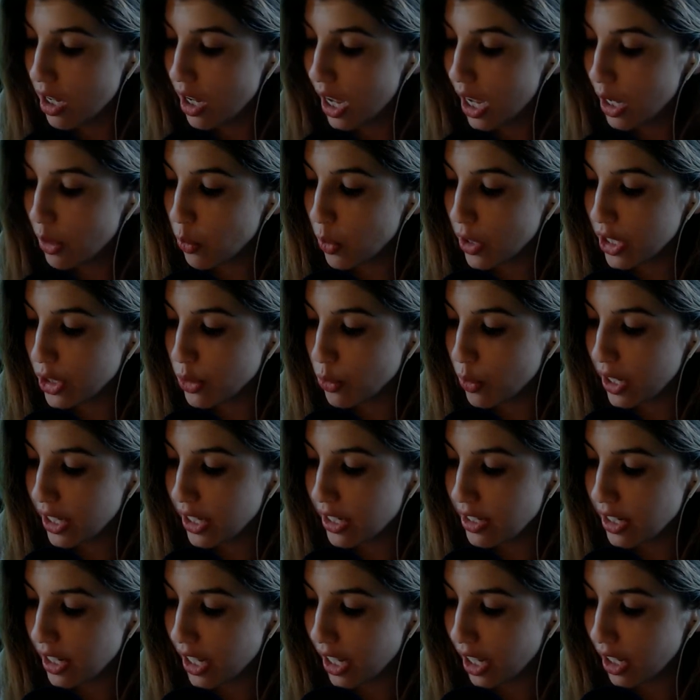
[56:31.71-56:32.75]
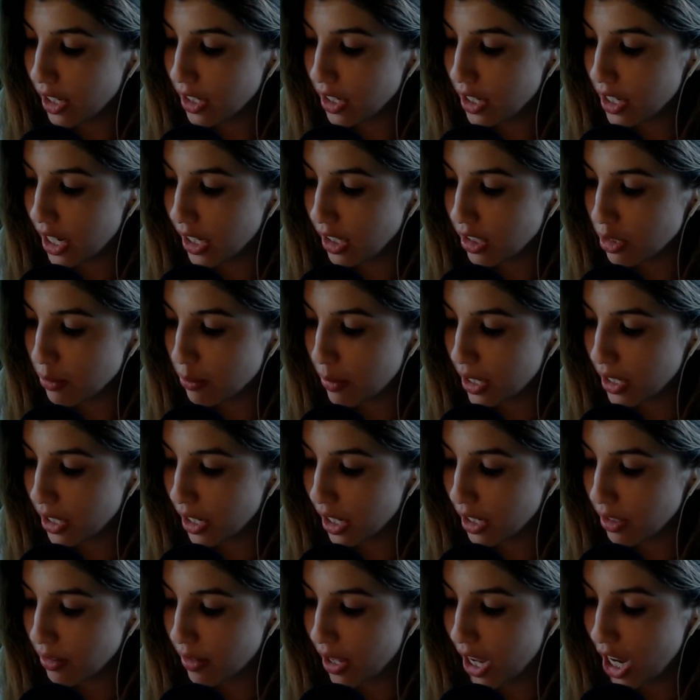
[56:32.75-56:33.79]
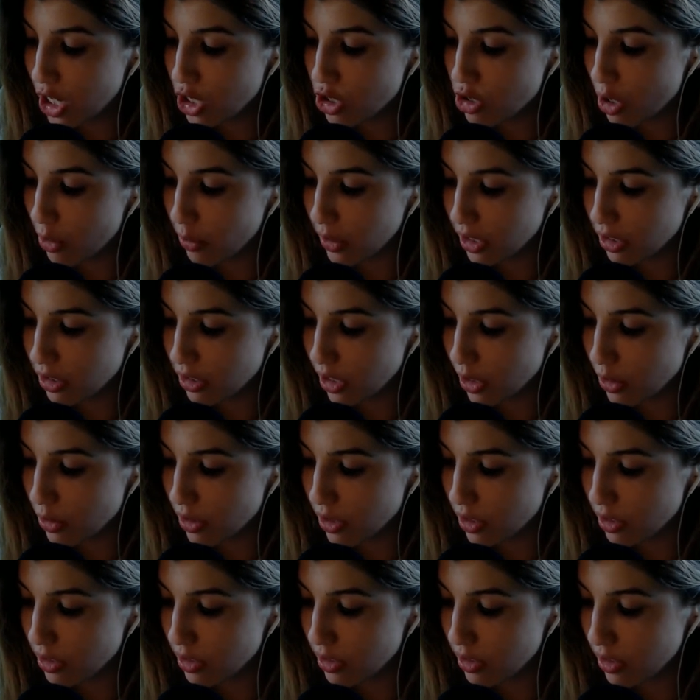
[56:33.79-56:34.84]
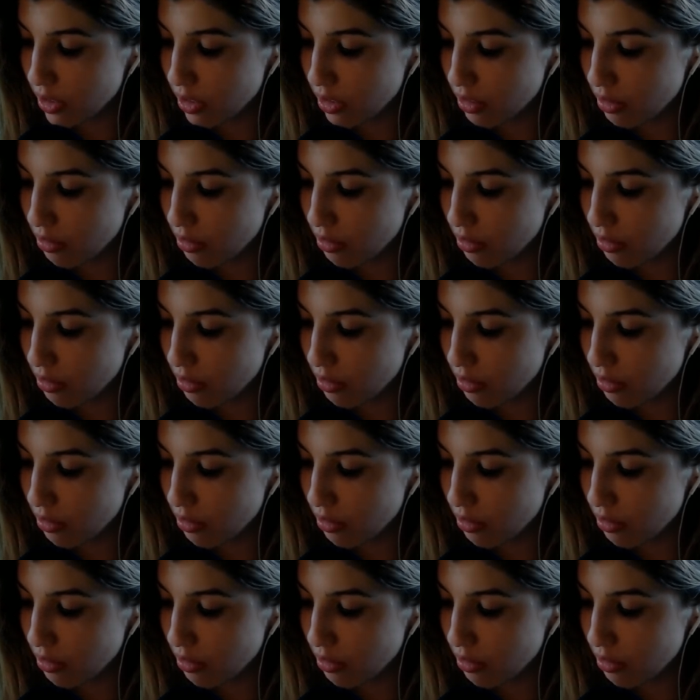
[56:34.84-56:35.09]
I want it ready to hand in next Monday, and no excuses.